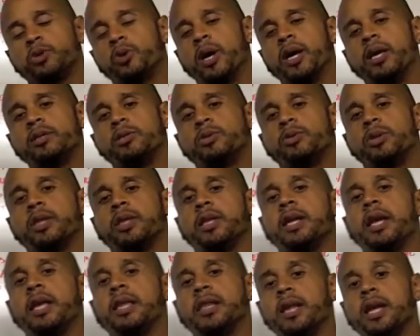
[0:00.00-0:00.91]
Triumph Strength
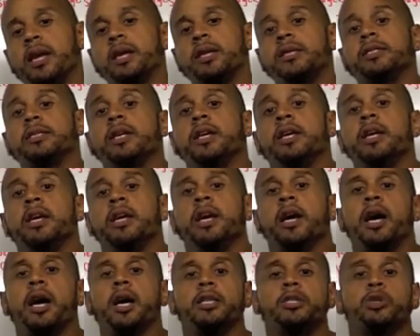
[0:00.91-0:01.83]
and Athletics,
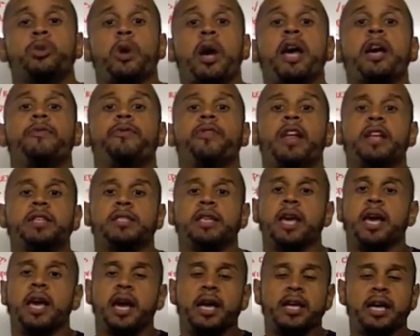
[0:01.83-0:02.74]

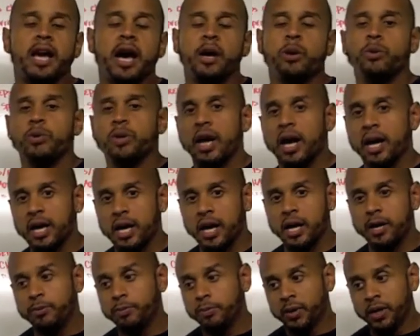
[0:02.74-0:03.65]

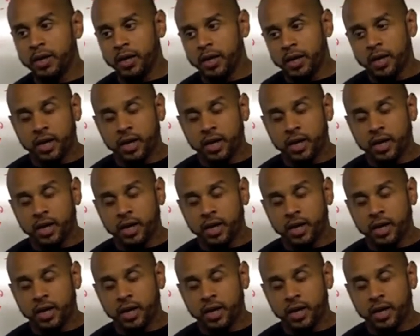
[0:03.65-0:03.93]
triumphsa@yahoo.com.